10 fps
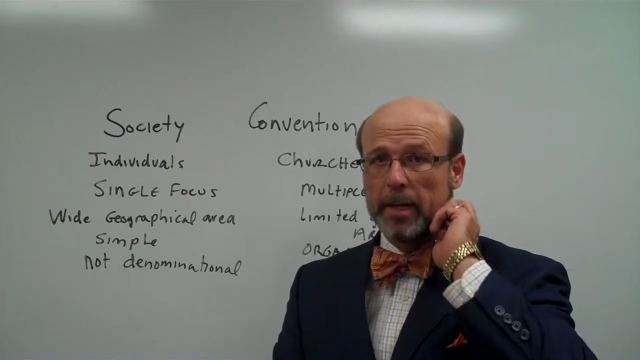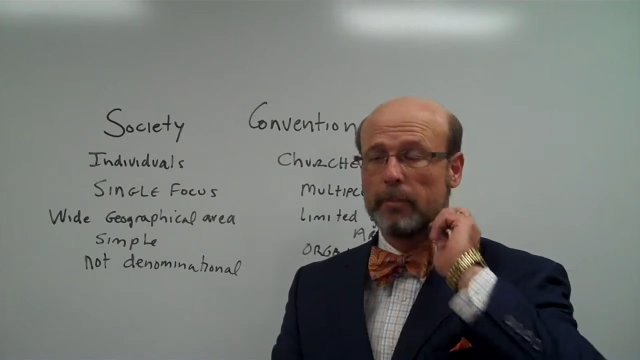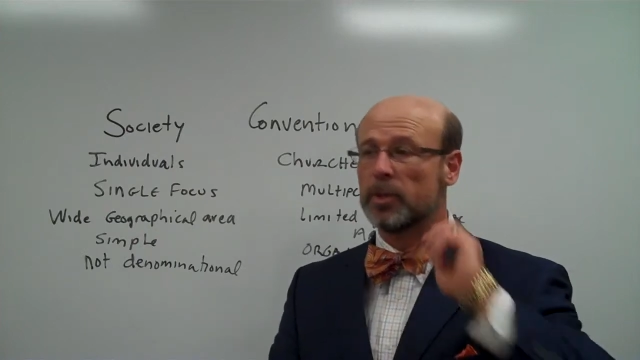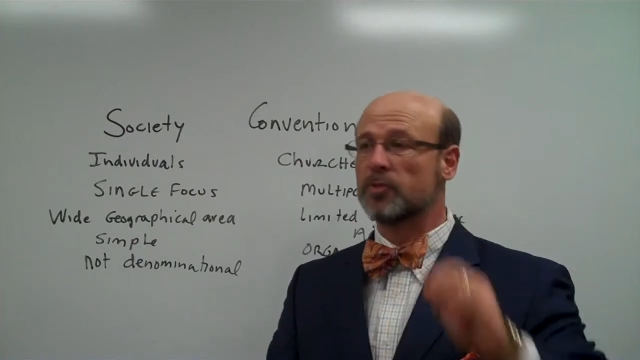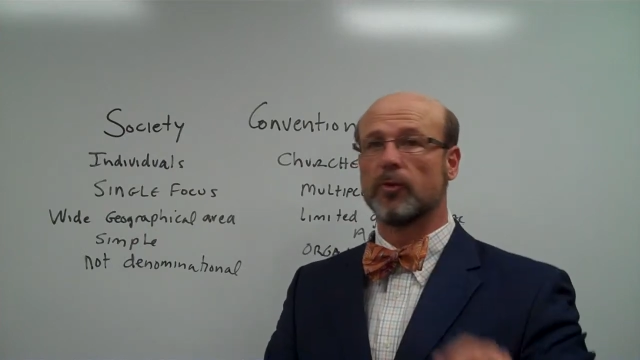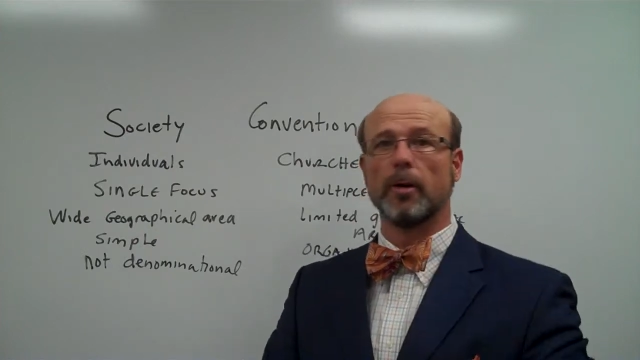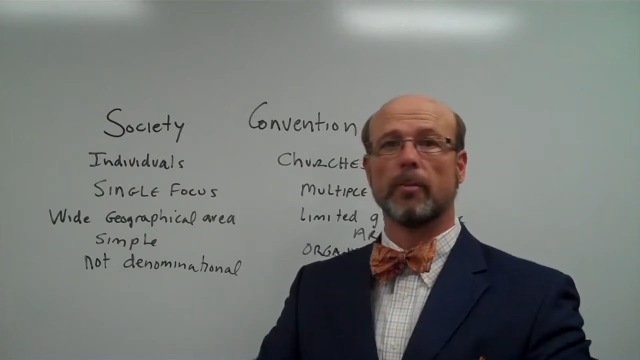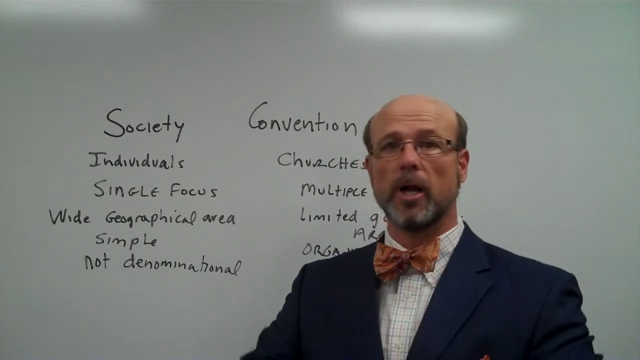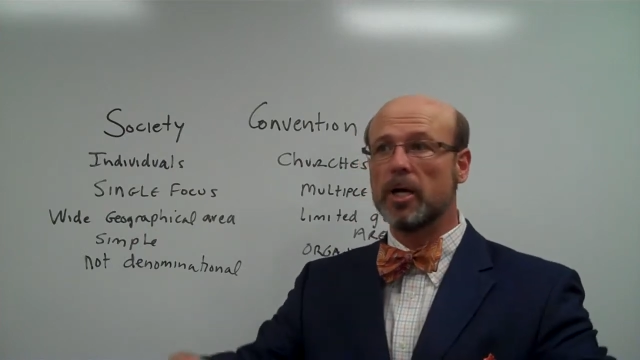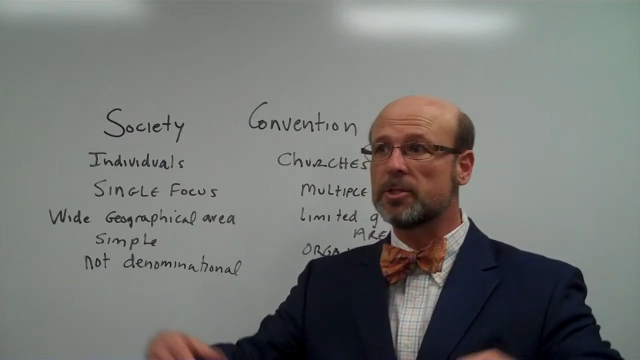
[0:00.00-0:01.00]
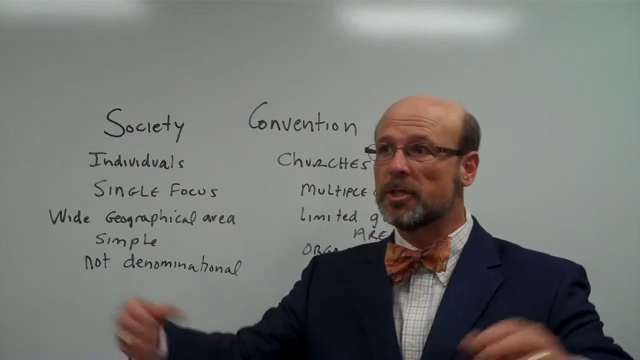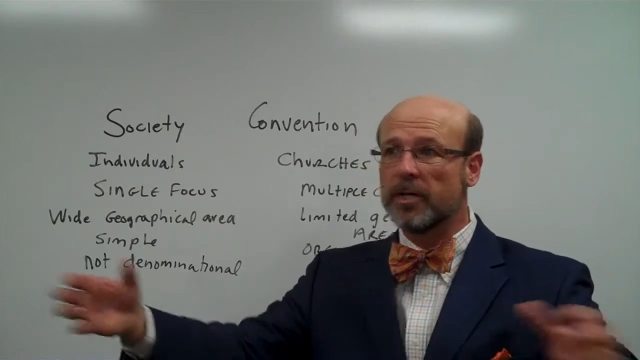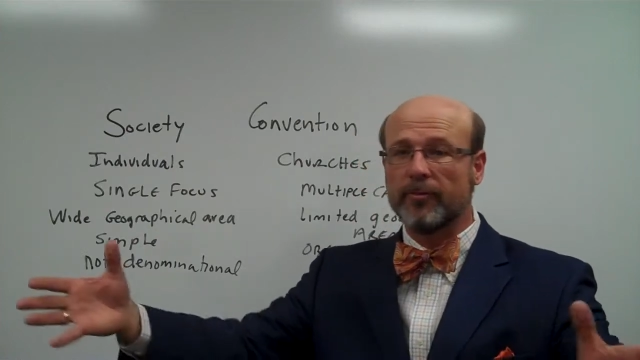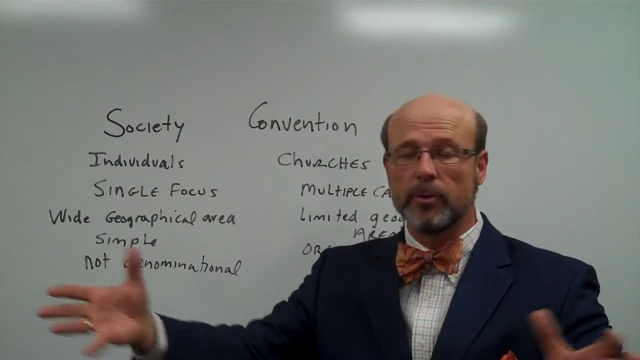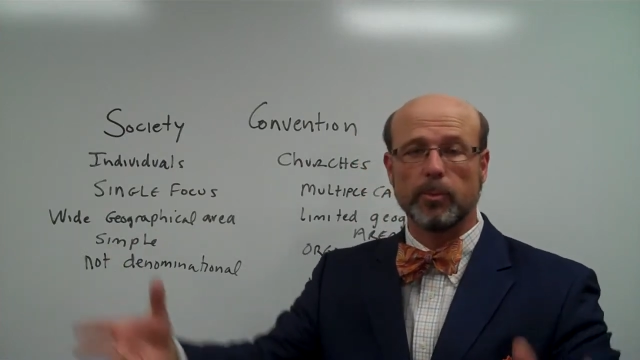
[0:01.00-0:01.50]
members from lots of
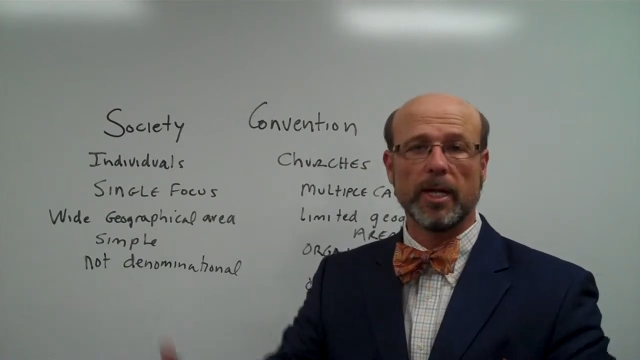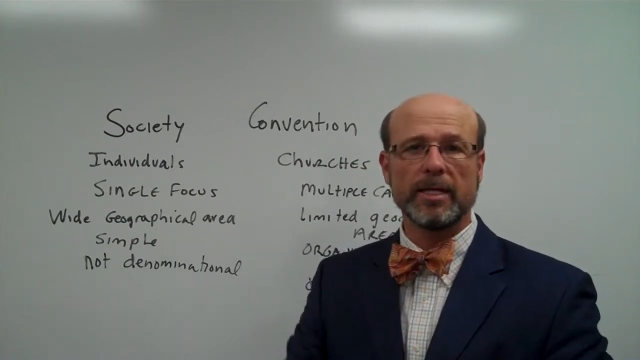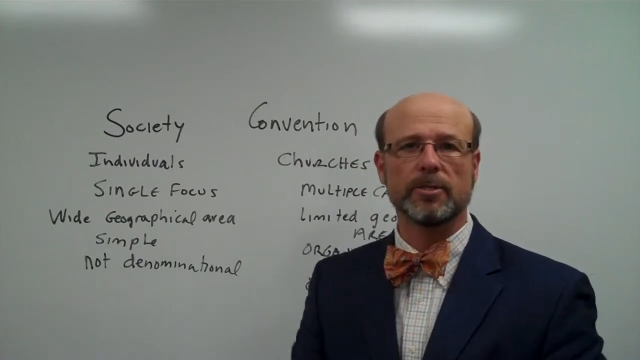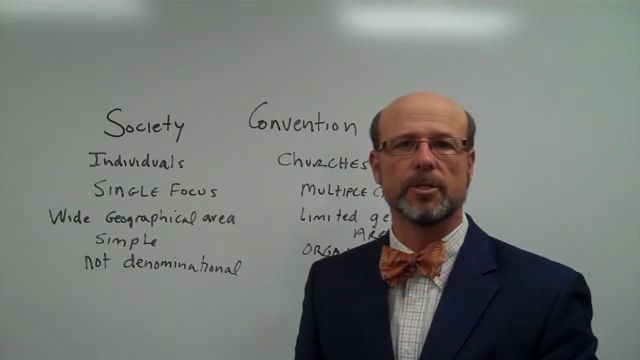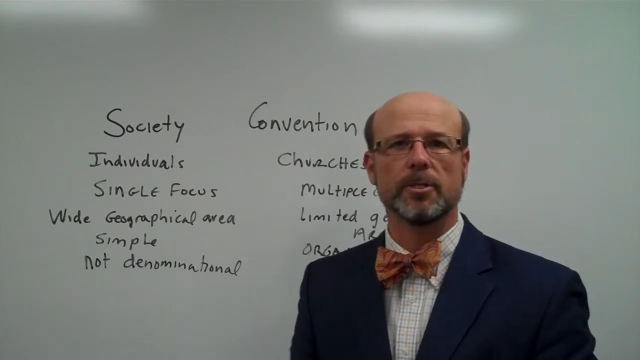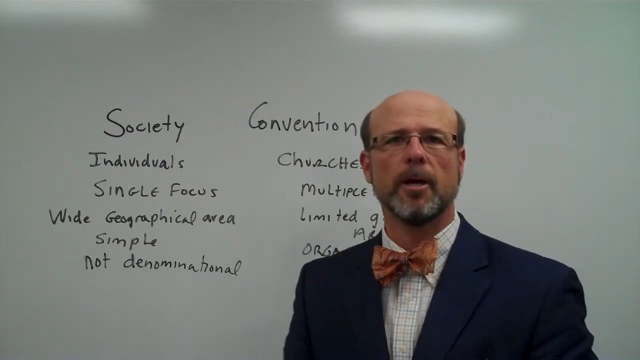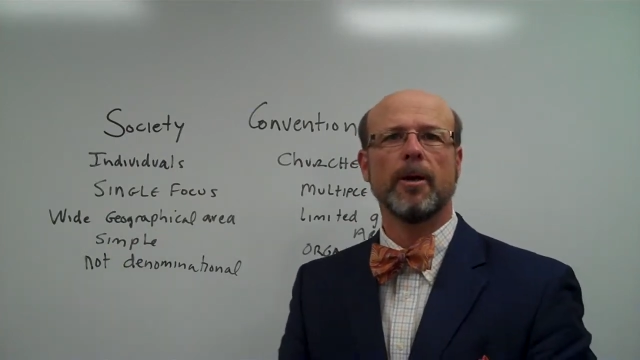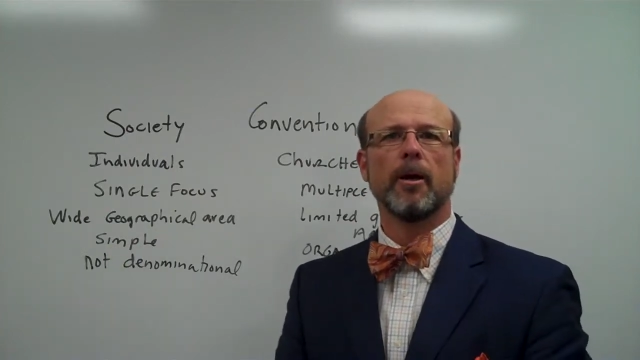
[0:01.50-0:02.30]
different places.